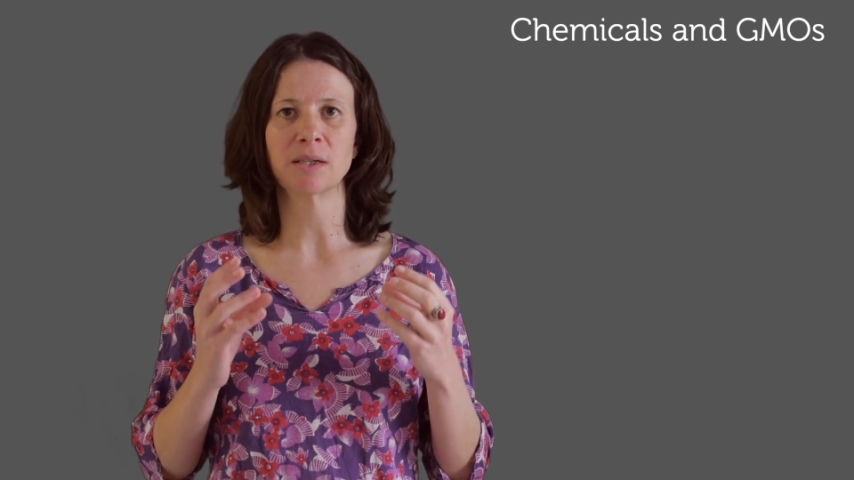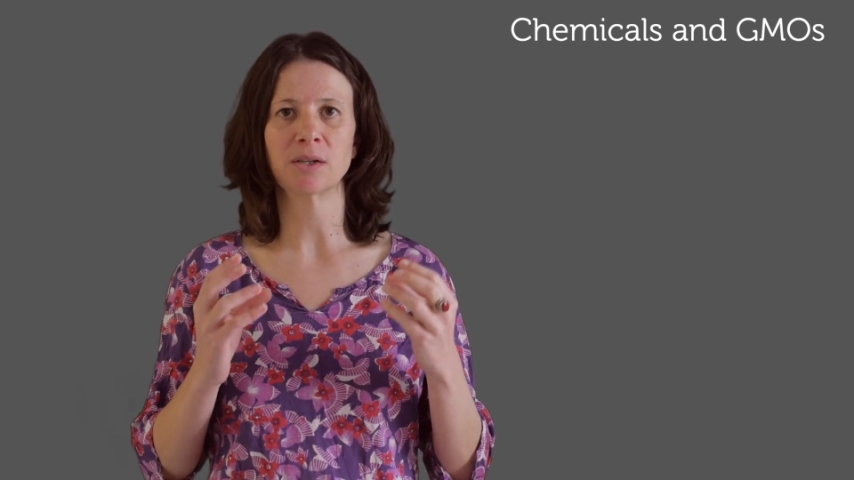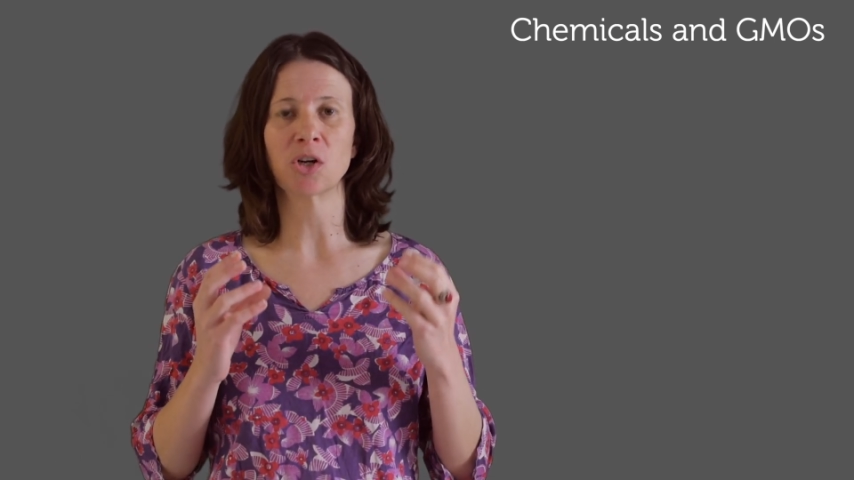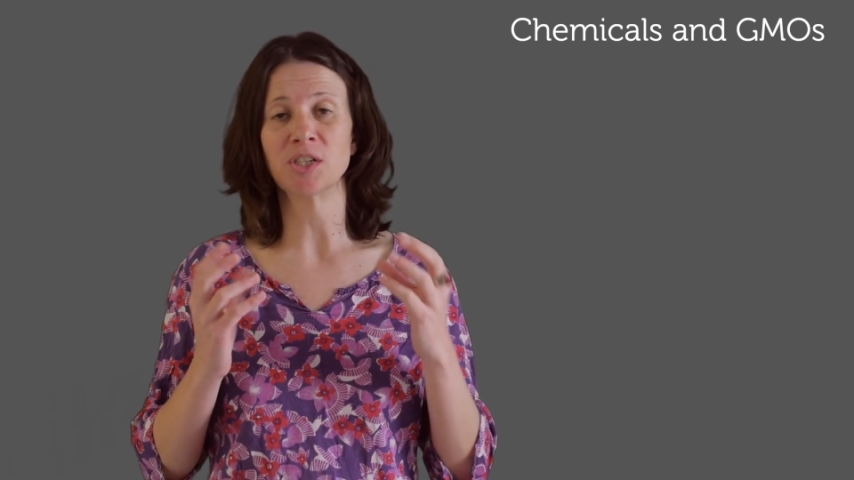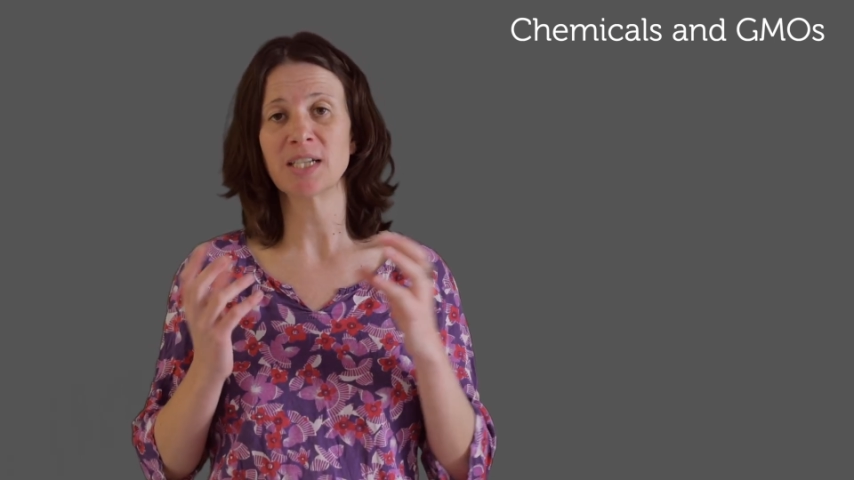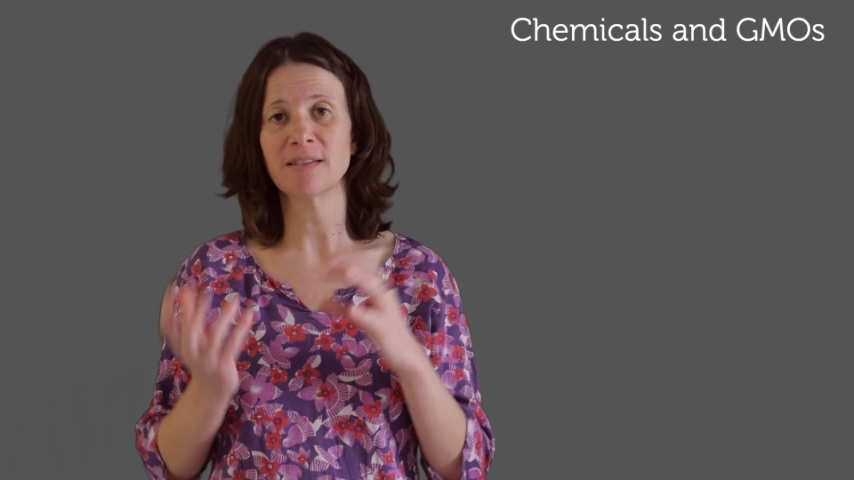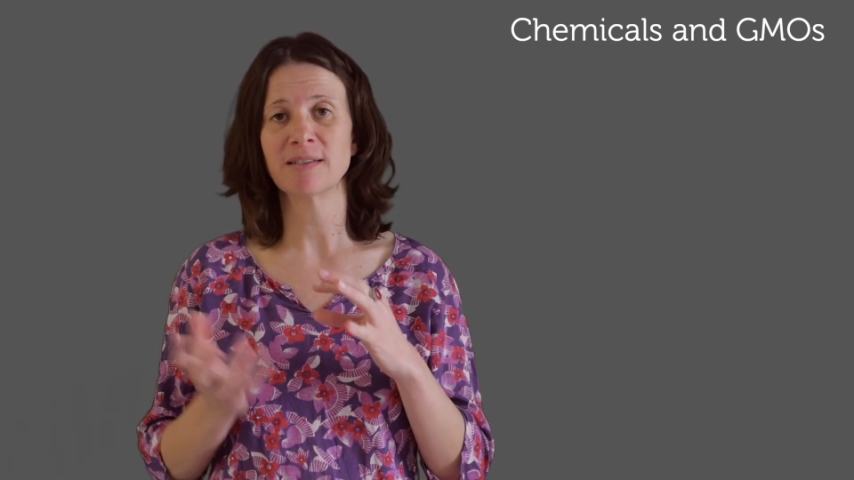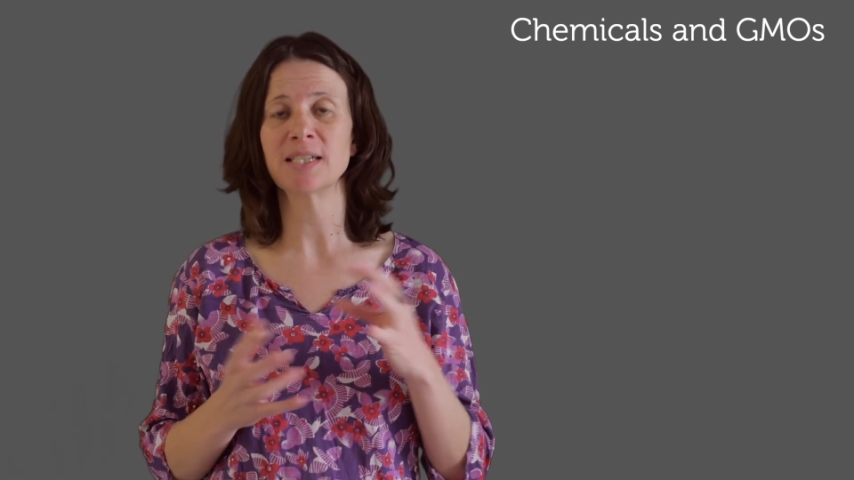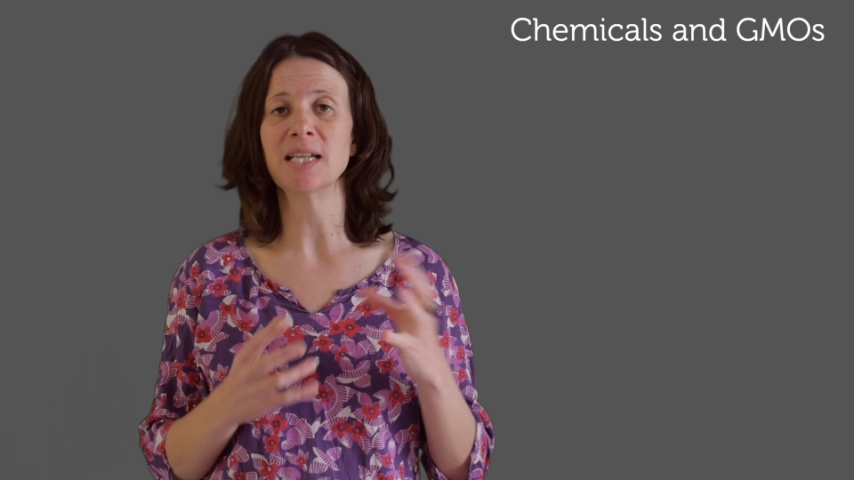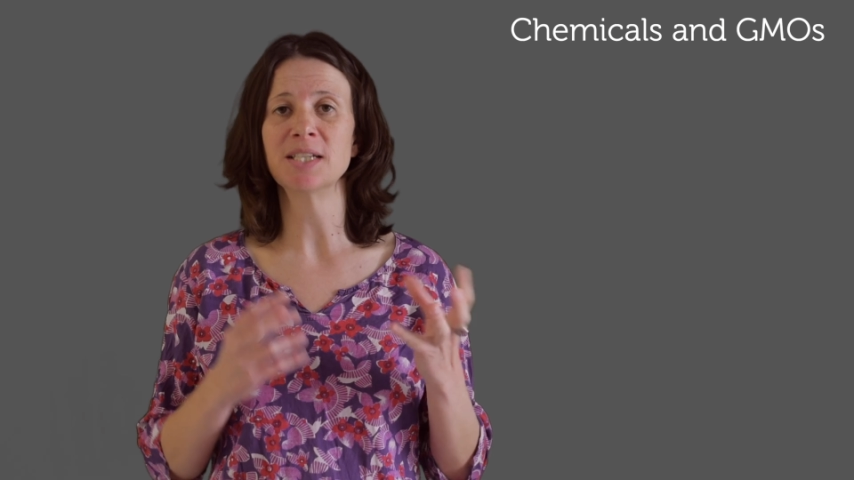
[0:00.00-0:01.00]

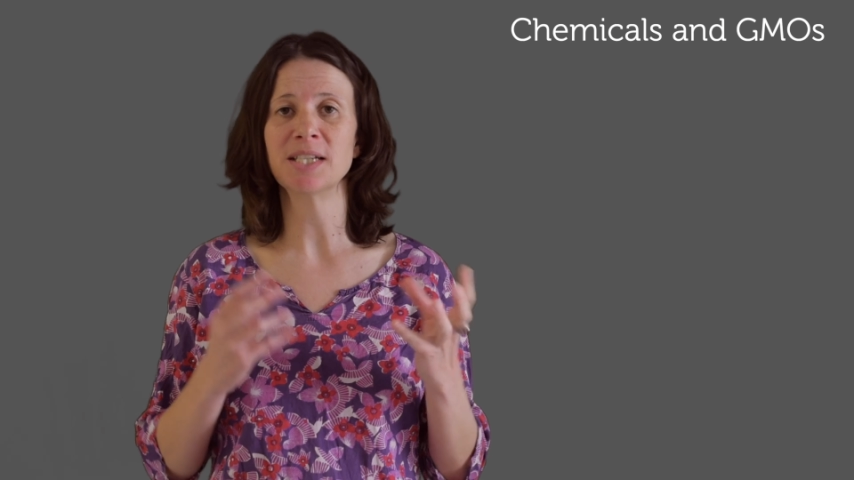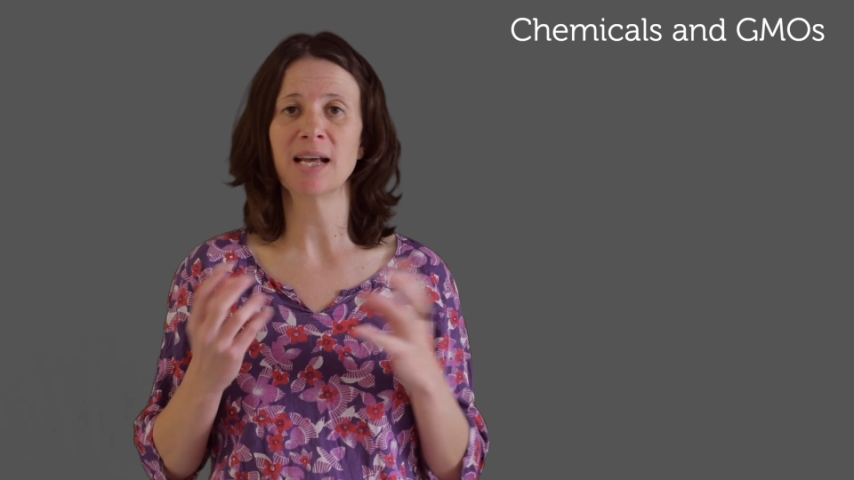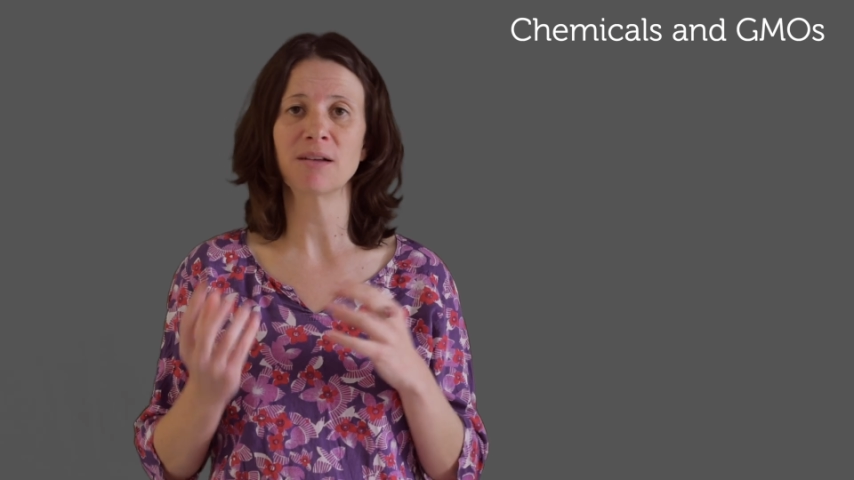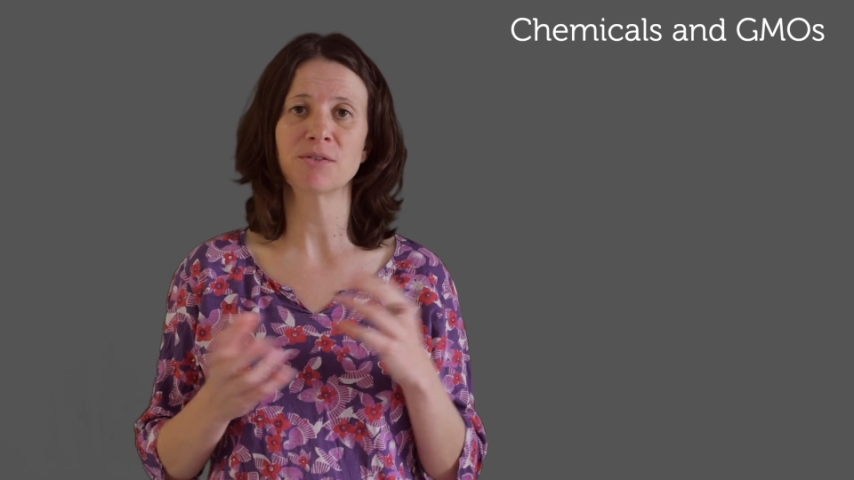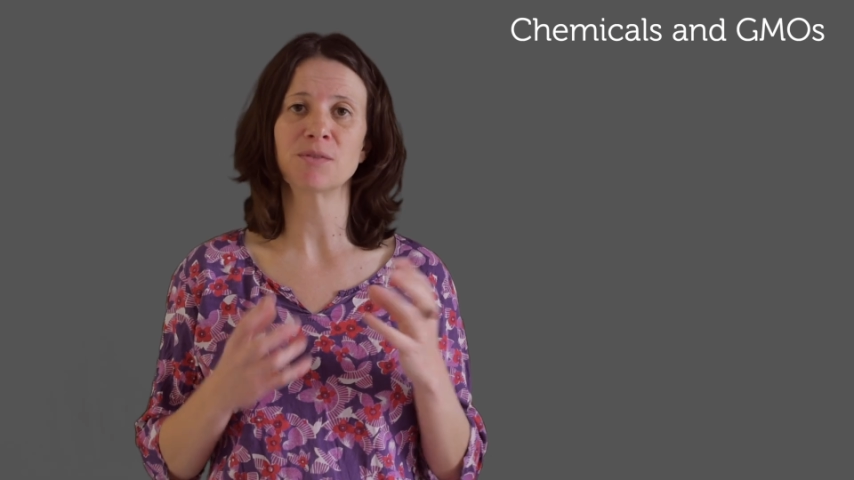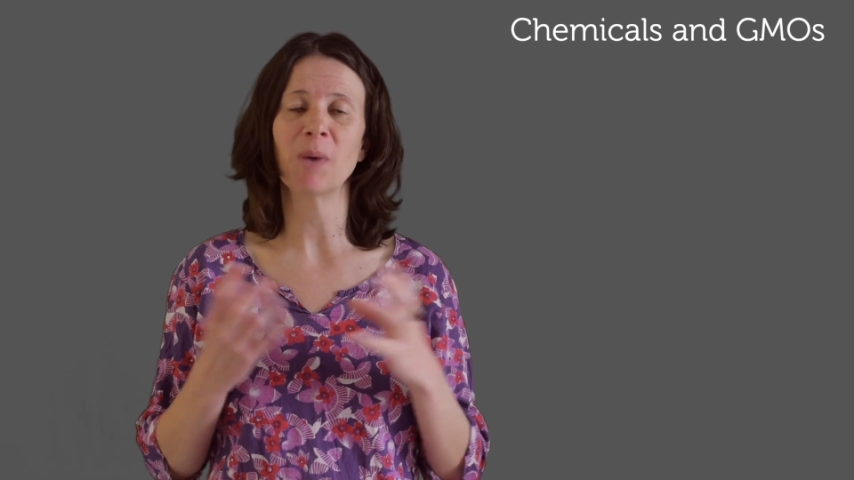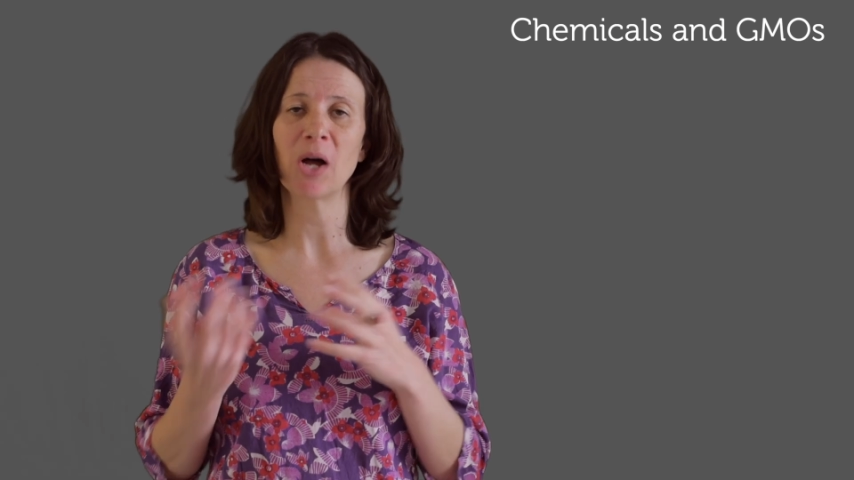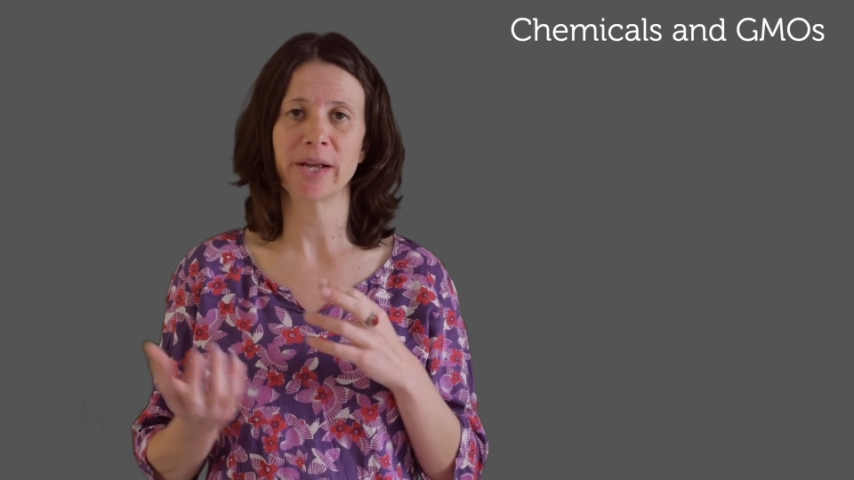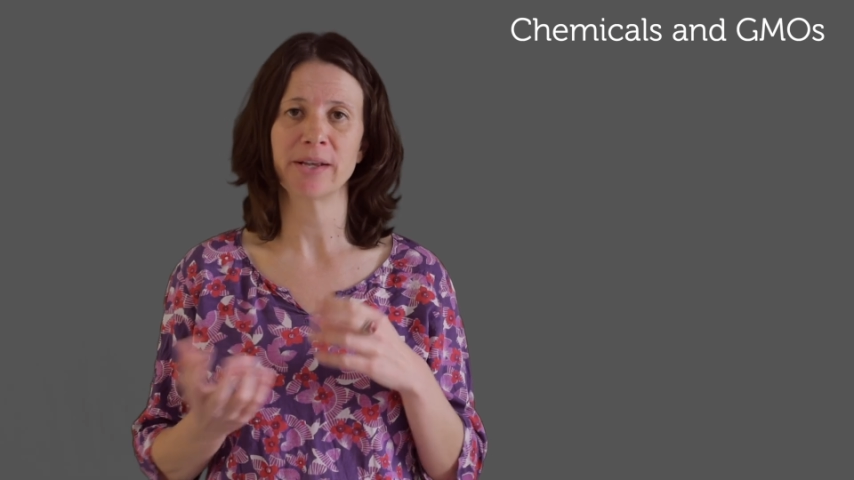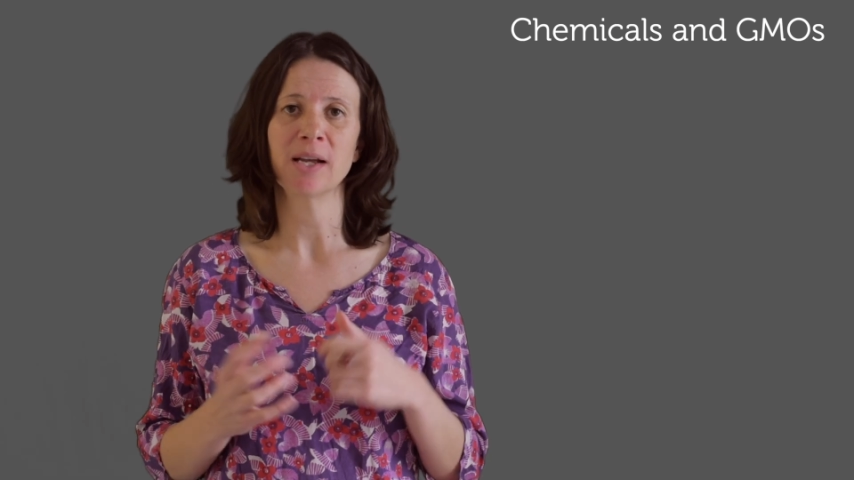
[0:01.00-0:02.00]
contested and denounced
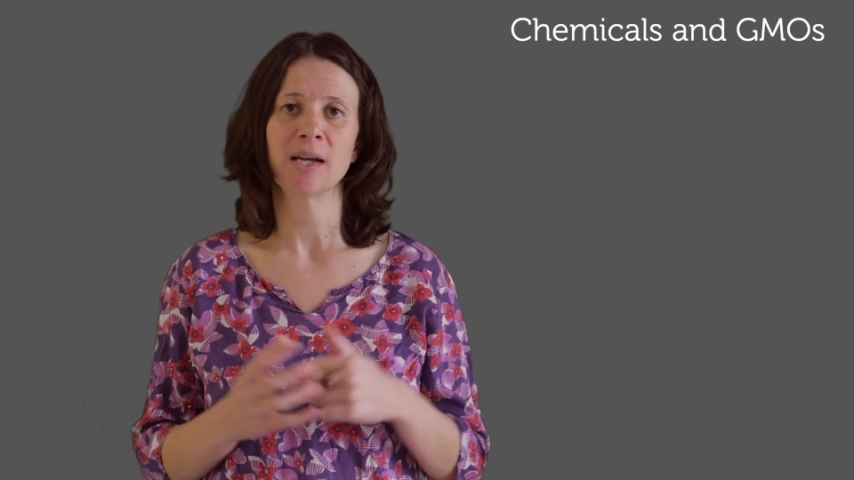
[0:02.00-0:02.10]
by